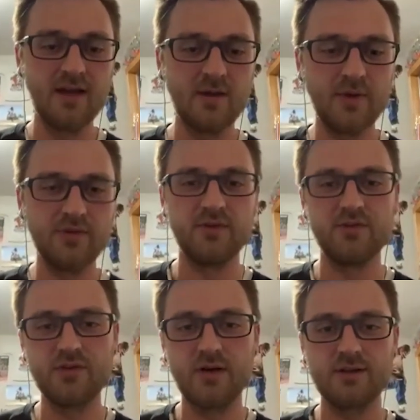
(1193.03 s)
basically a
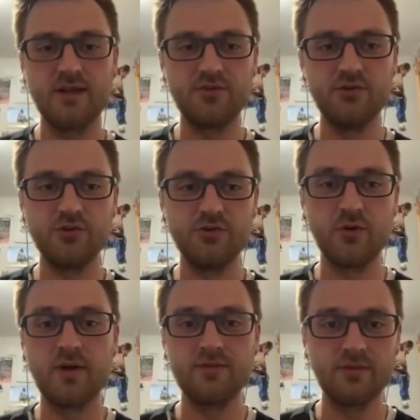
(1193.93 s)
stock class, you just
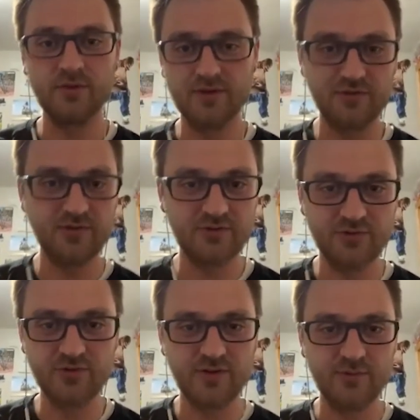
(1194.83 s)
don't have to put
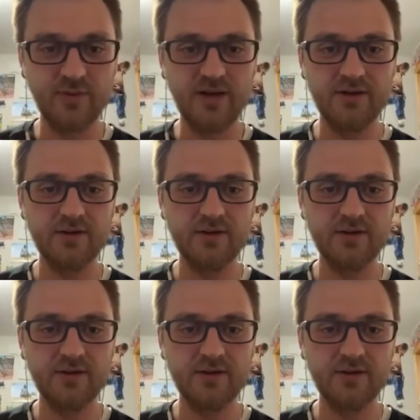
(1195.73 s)
extensions on your bike.